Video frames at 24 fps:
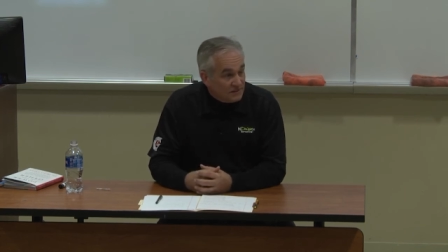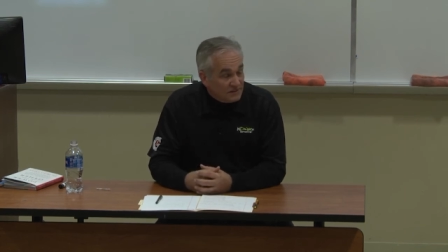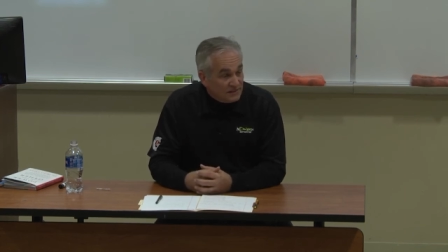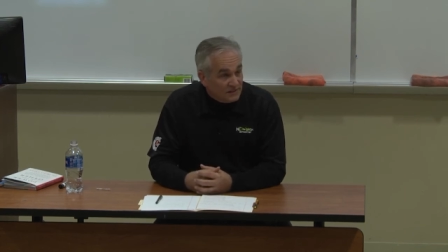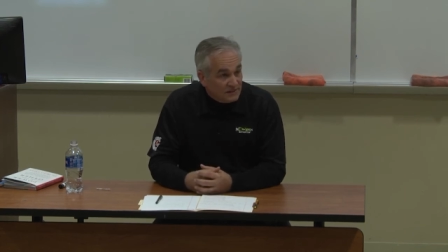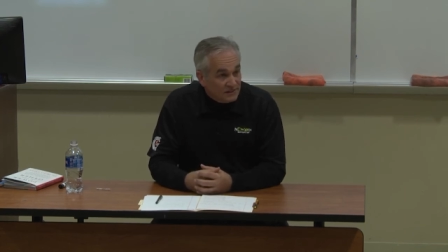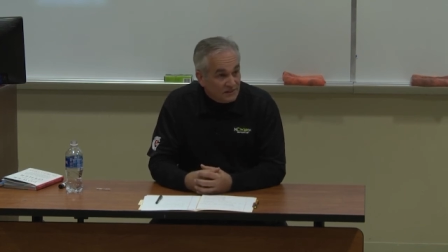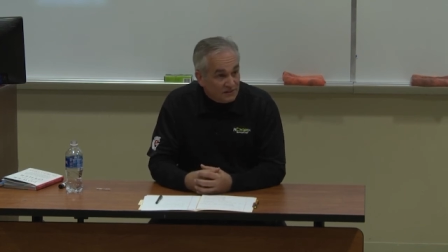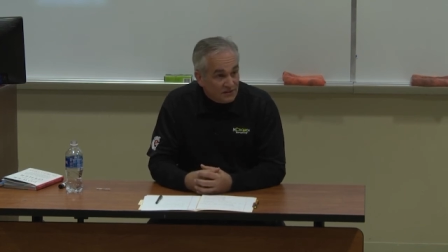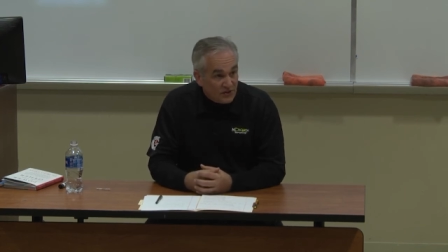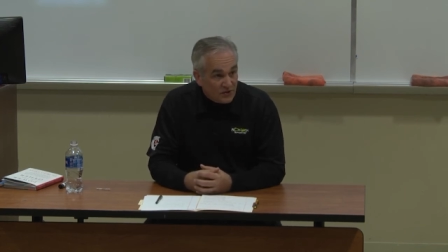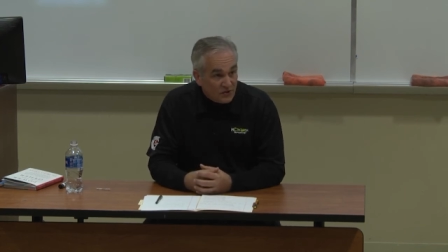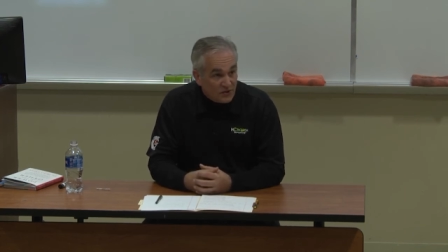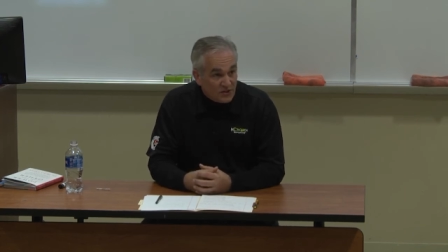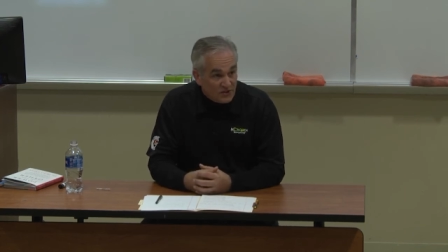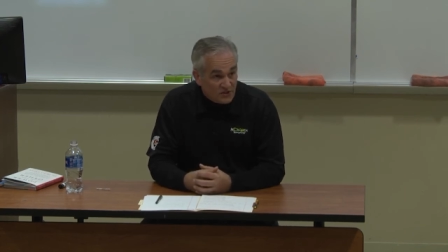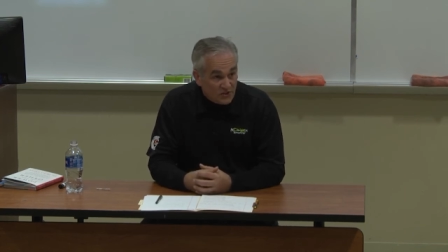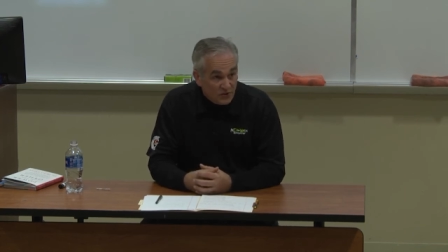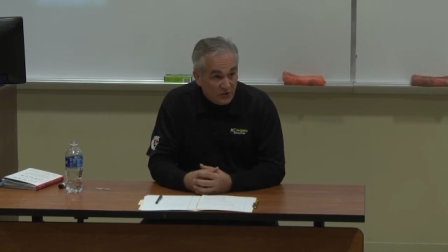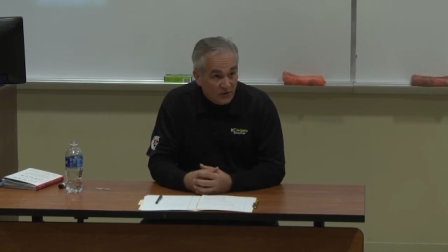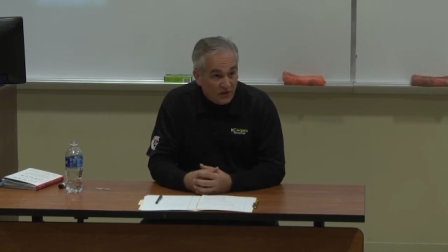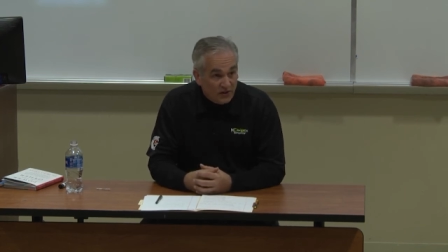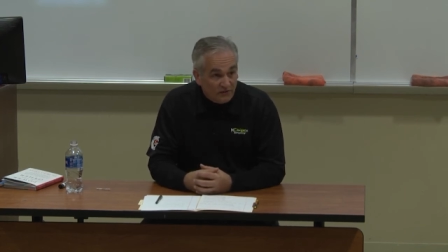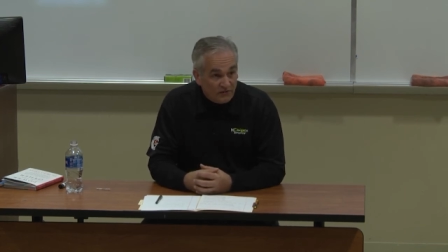uh,
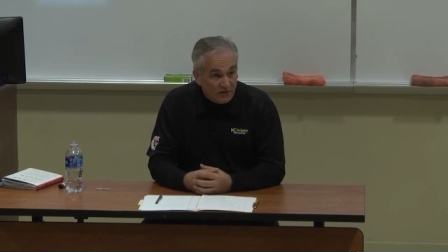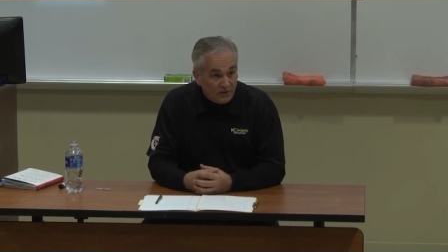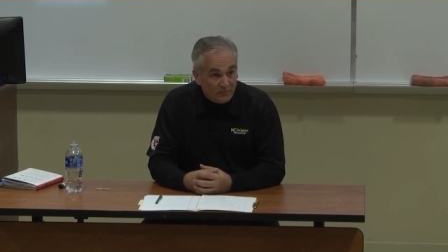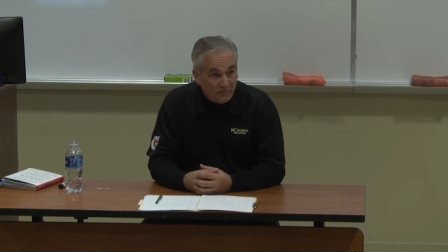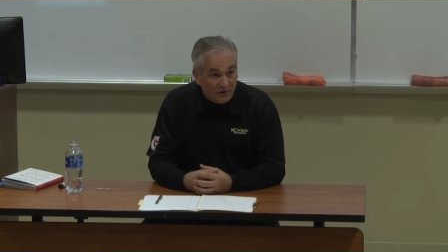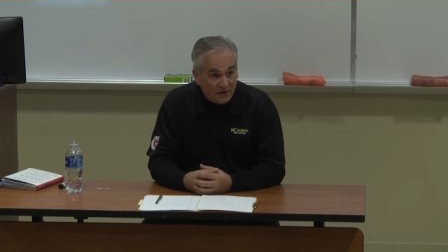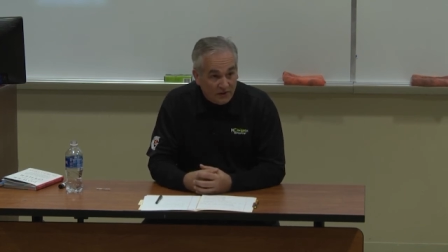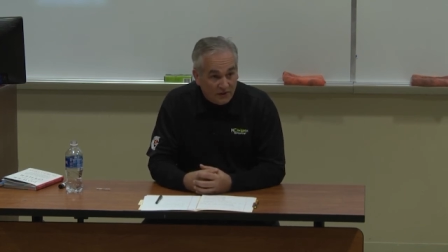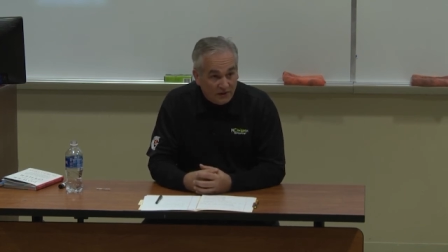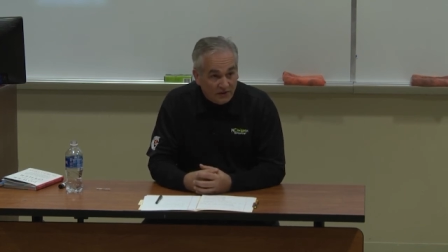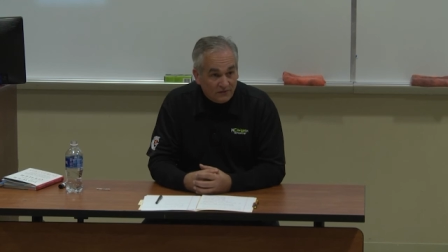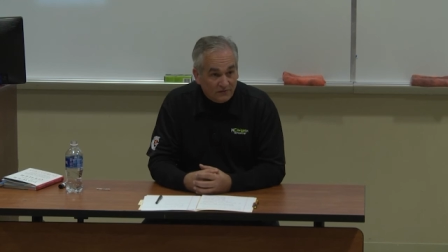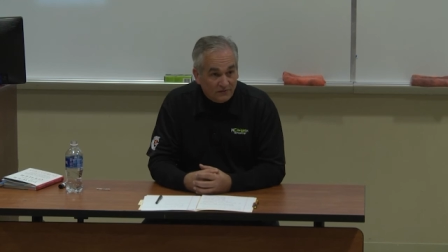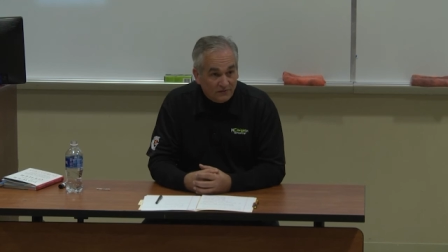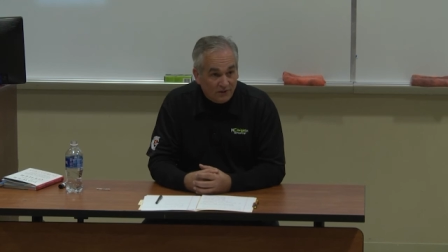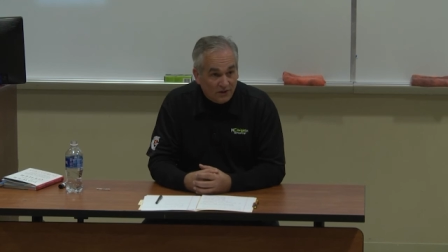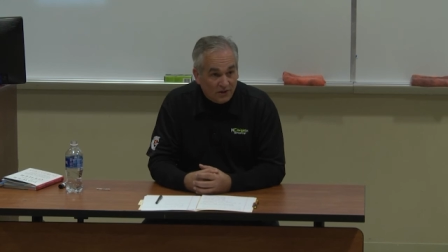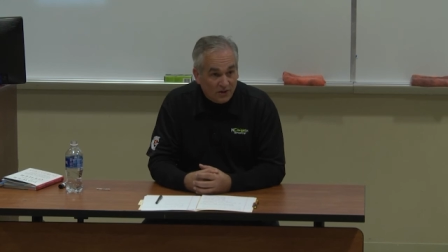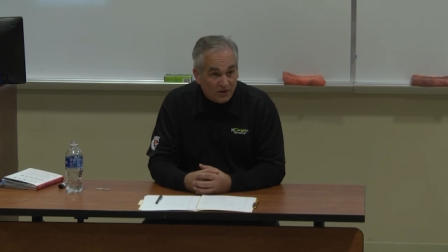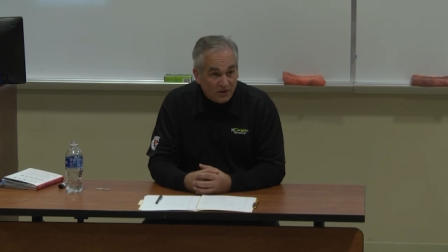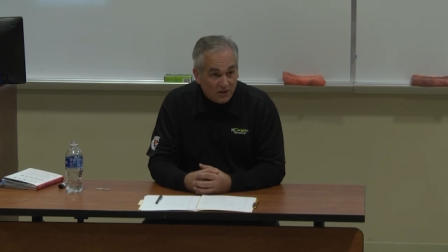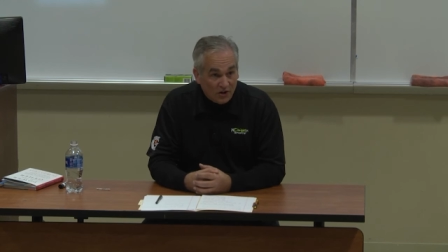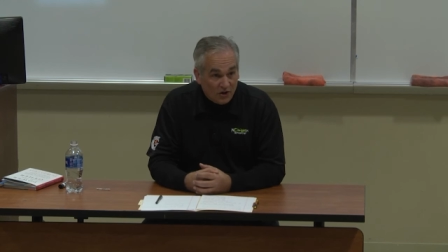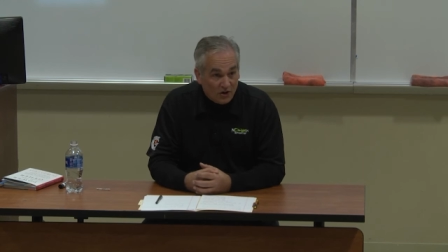32 of them are,
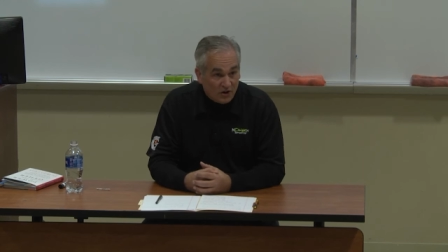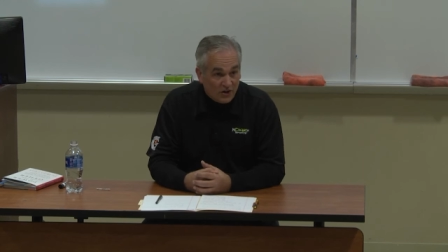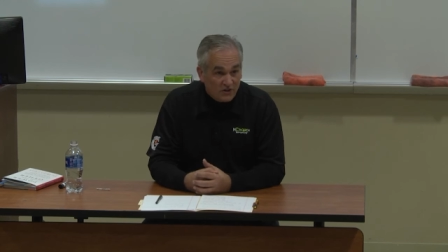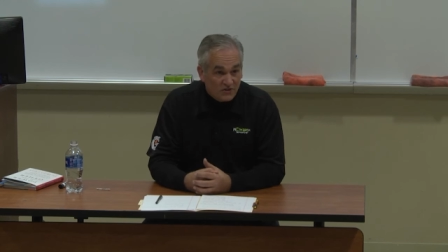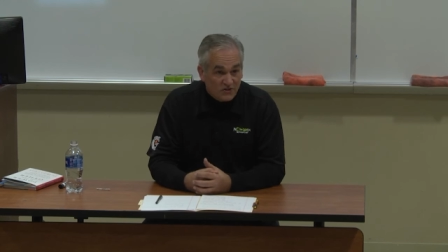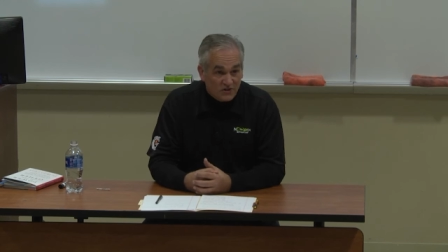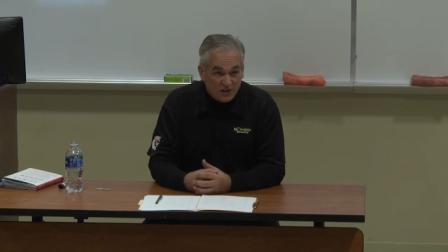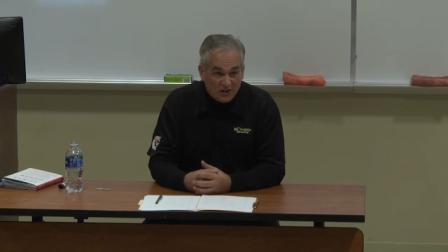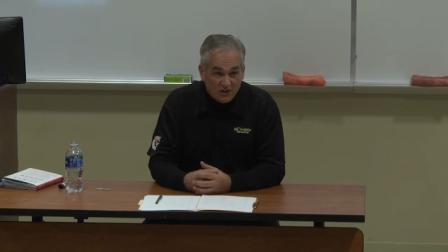are large.